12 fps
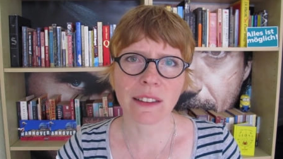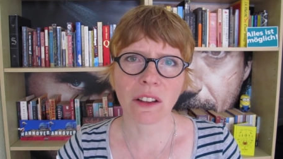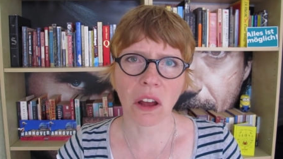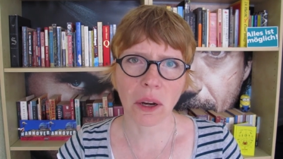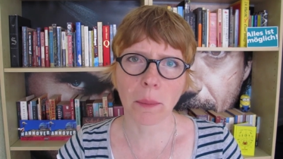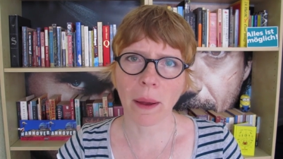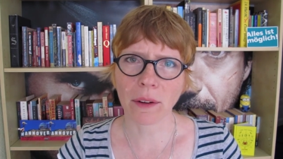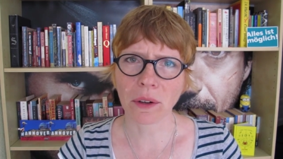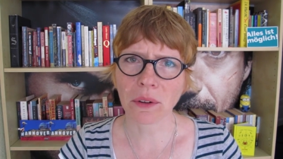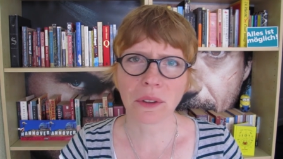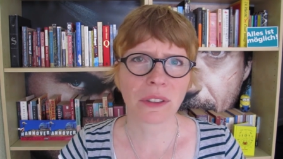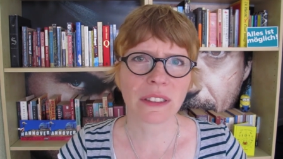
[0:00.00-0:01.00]
not about
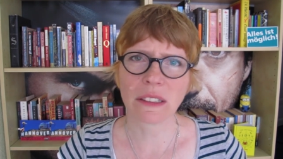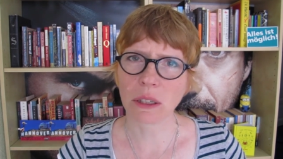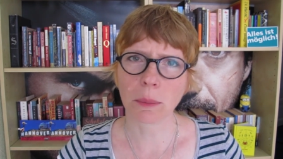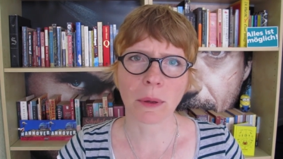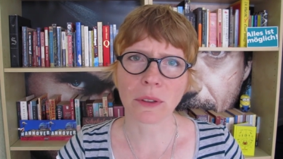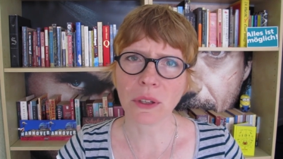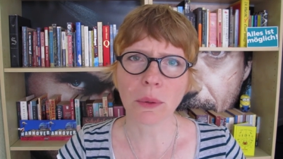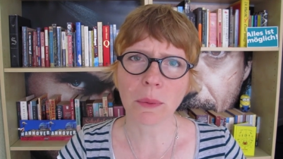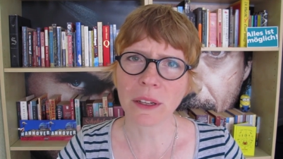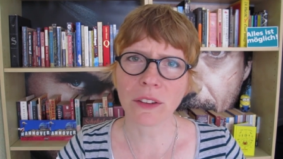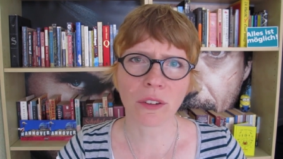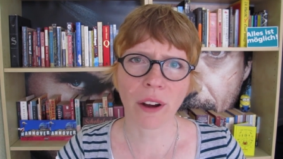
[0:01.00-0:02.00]
Earth, not about
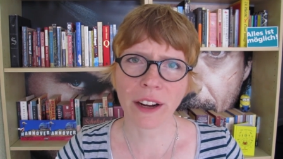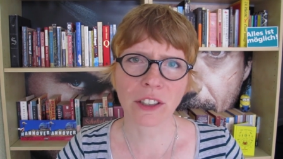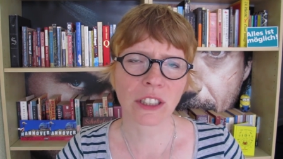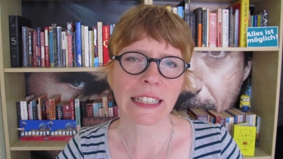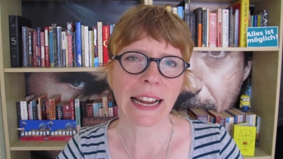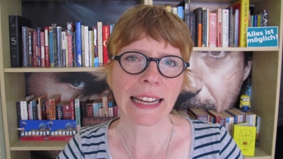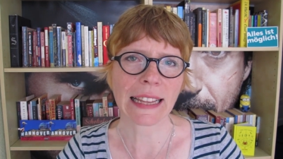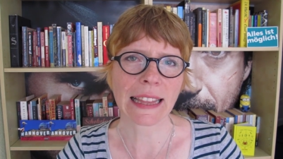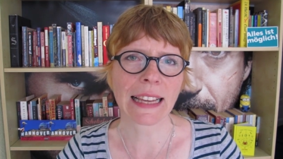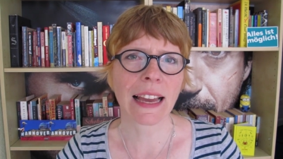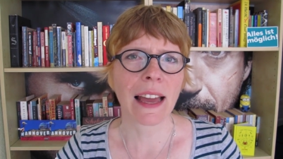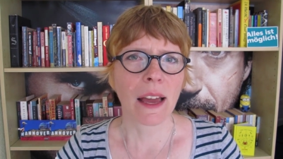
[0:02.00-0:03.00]
human interaction and
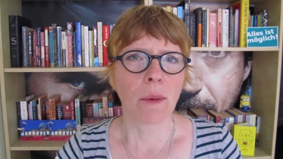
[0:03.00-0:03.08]
anything,